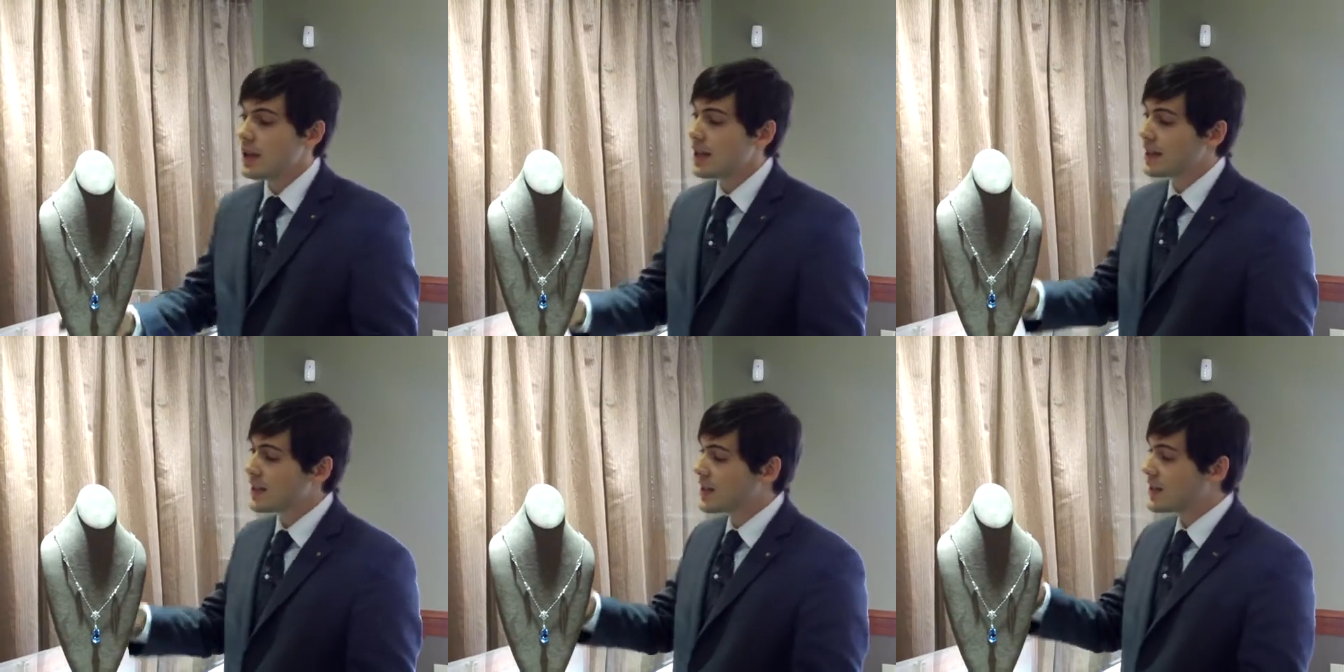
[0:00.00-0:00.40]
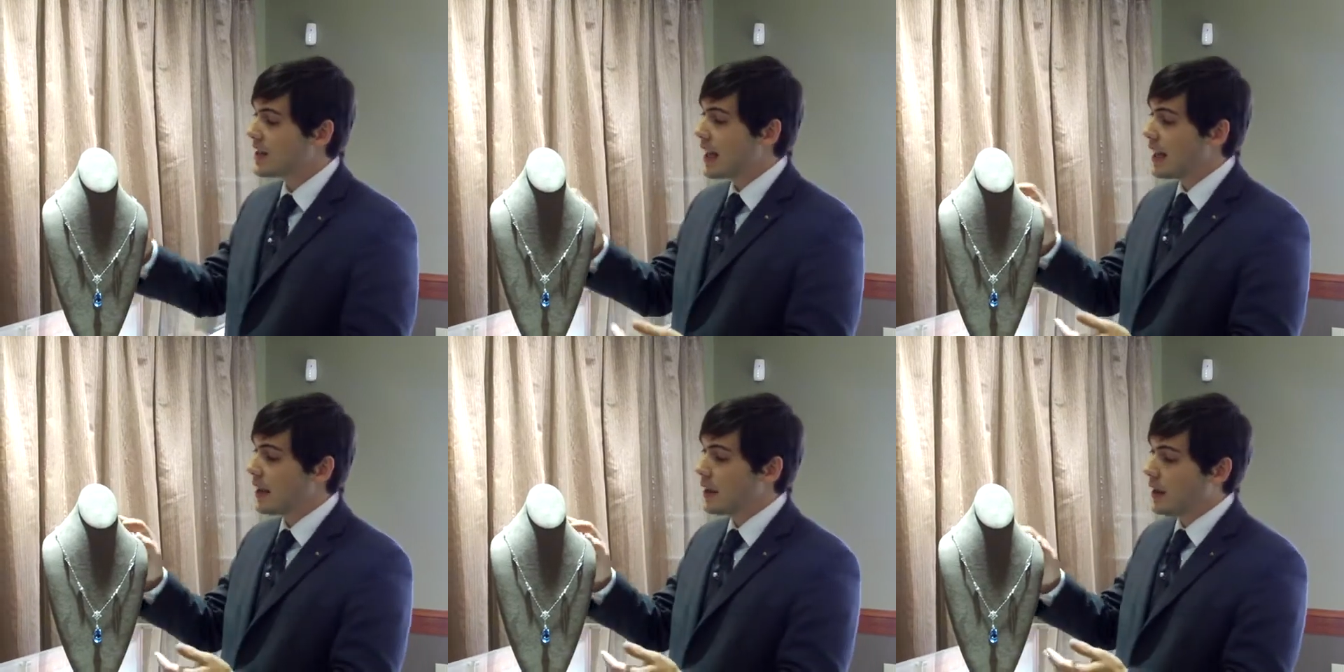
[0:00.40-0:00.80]
It's
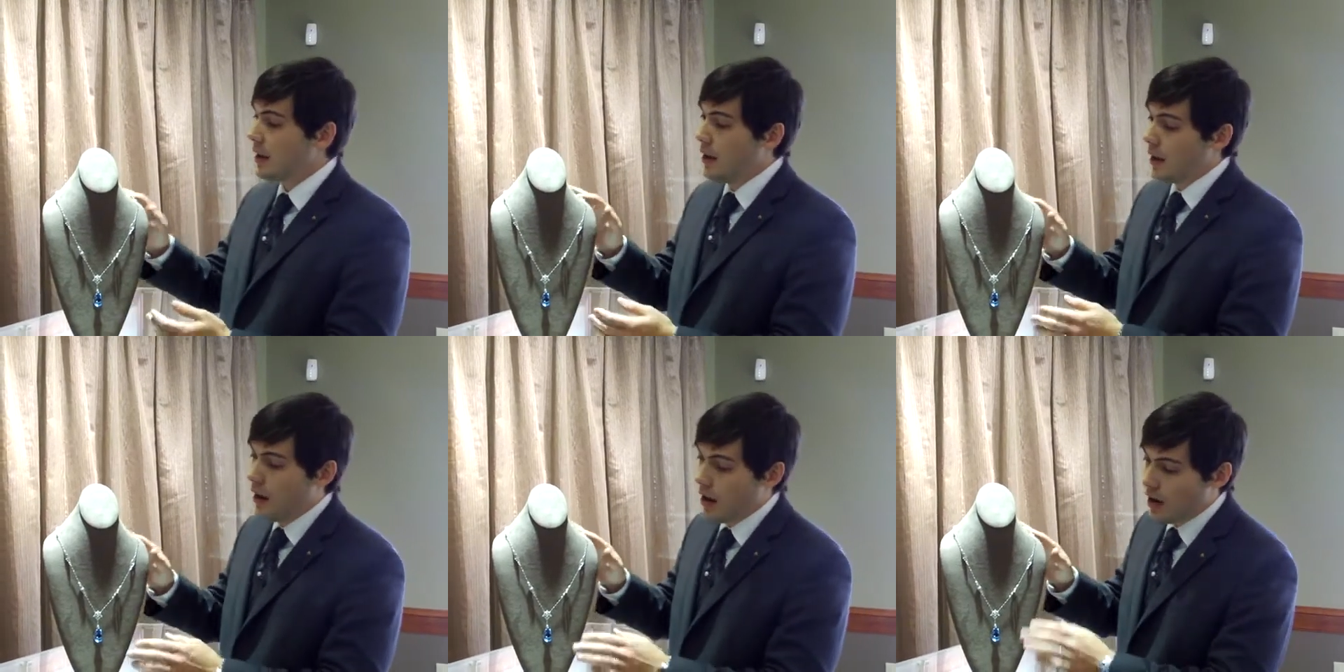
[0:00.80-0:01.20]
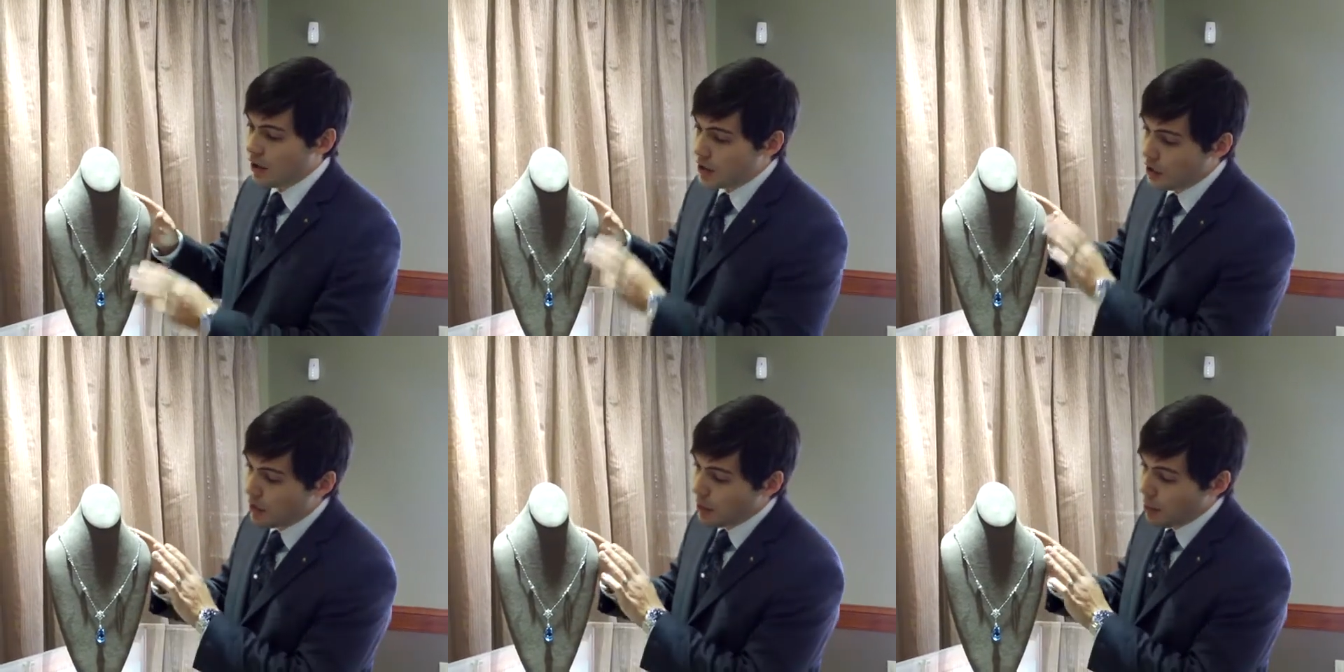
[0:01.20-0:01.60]
set
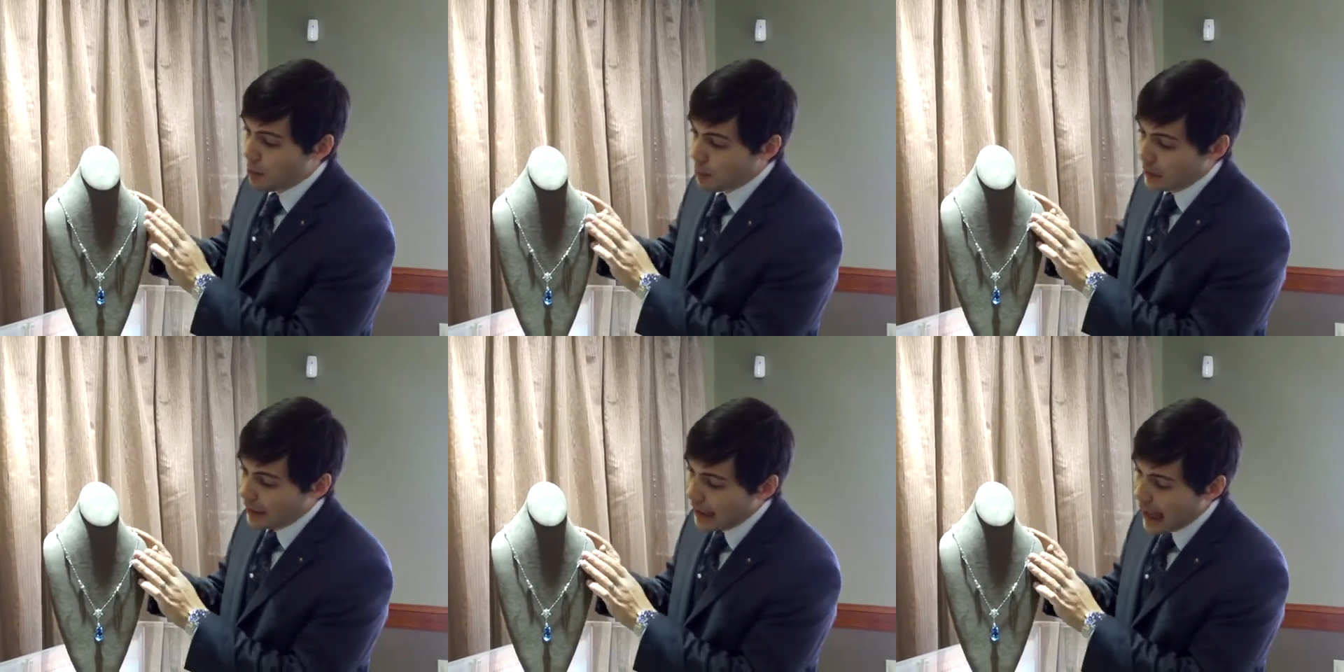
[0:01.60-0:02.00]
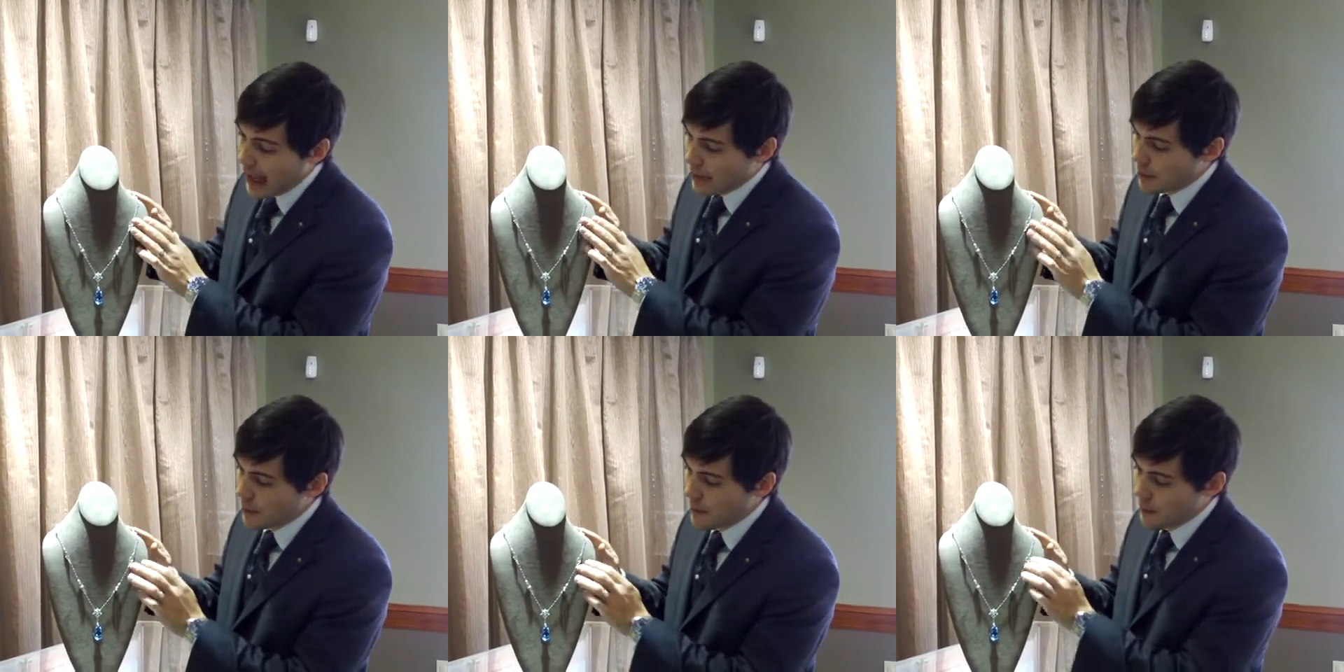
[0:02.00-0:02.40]
onto a
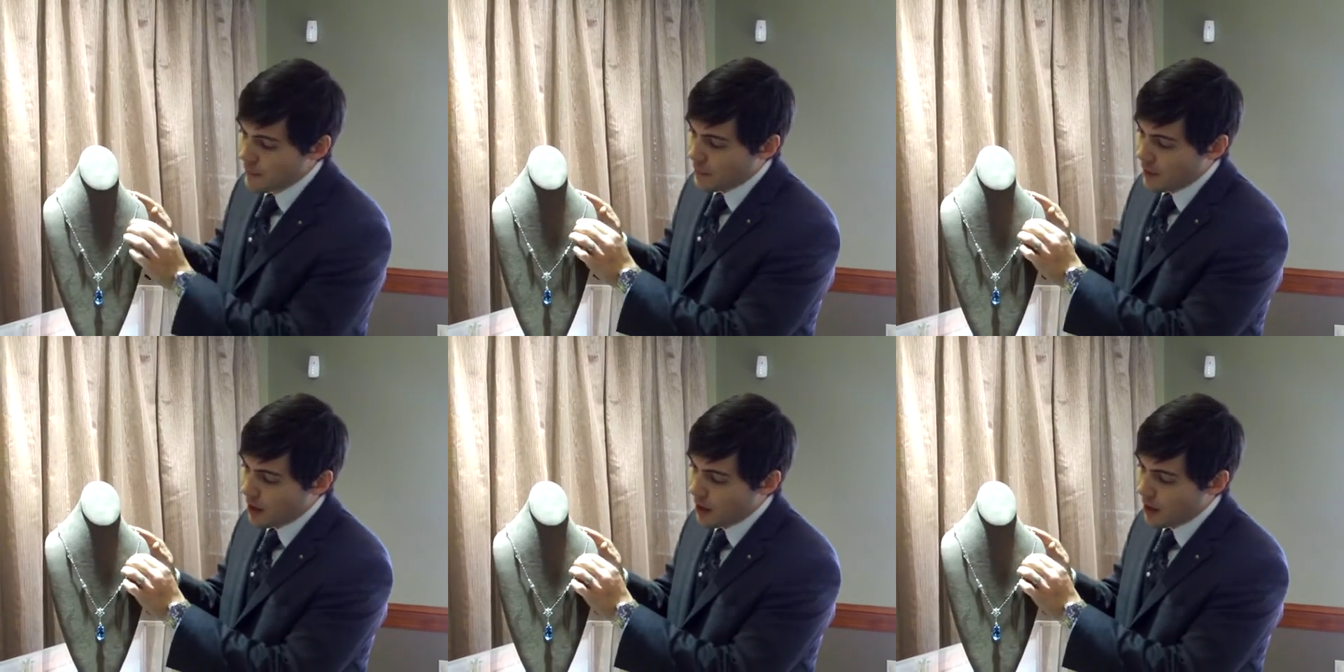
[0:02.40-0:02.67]
platinum